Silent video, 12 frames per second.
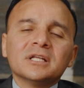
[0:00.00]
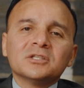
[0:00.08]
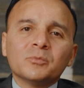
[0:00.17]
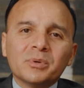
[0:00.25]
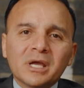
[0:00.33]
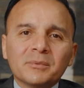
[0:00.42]

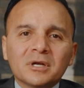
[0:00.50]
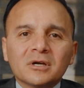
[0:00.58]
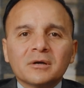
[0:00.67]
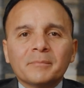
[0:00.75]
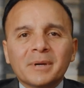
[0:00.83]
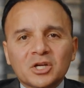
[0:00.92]
to be able
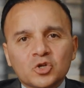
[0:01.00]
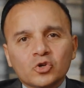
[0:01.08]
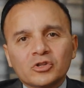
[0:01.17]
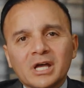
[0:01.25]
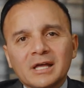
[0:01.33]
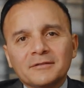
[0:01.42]
to make sure
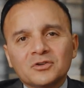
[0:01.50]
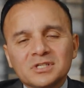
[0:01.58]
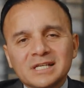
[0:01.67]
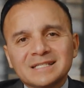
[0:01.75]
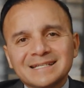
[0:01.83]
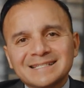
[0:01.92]
that there's
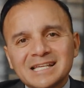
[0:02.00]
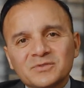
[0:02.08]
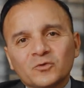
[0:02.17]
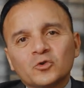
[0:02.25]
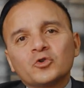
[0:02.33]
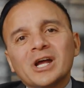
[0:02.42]
a
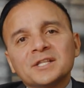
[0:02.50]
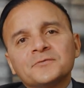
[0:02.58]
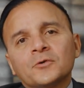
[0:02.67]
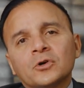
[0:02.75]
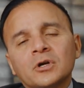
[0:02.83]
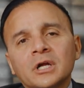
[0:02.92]
successful
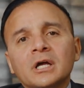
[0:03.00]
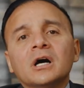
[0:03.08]
transfer